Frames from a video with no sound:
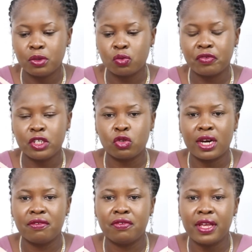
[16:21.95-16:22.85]
for you to
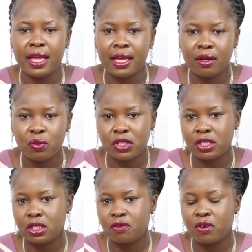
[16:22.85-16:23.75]
have A, which
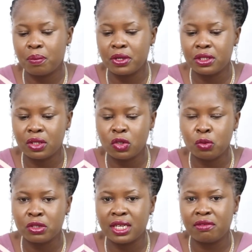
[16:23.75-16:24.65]
is 4.0, you
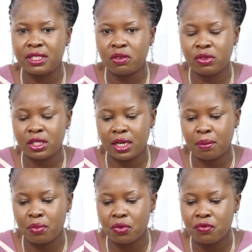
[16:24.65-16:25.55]
must have 70 and
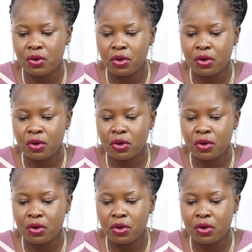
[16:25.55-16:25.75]
above.